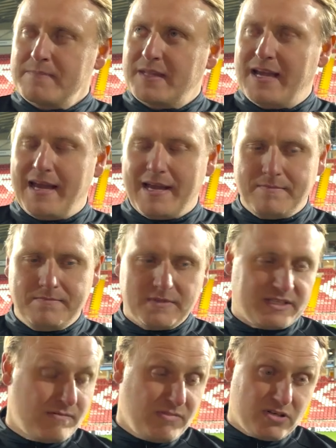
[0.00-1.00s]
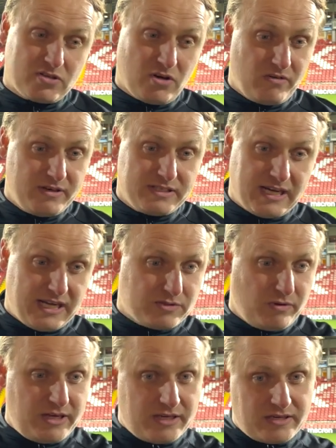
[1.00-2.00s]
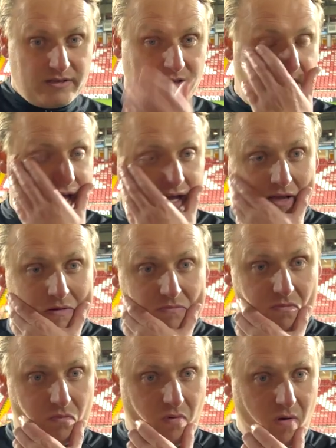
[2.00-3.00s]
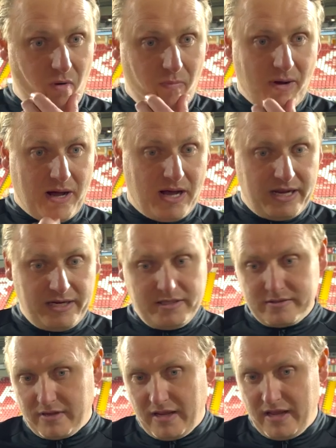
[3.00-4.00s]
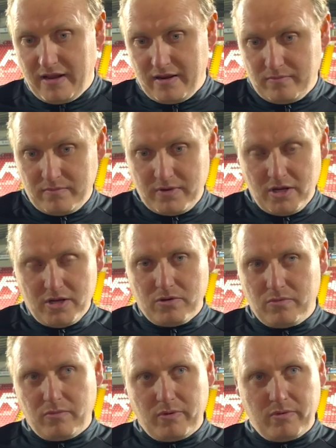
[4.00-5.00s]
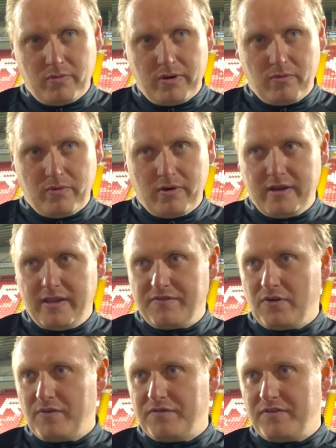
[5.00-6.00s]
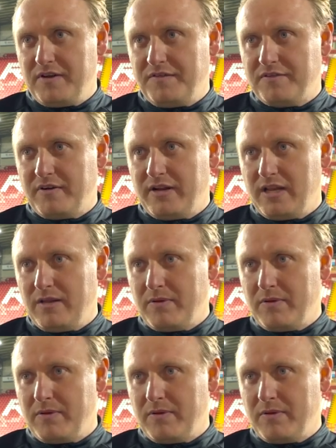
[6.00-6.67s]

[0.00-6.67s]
Um, similar story to last week um, when we're behind. Um, we, we, were in the 4-3-3 a little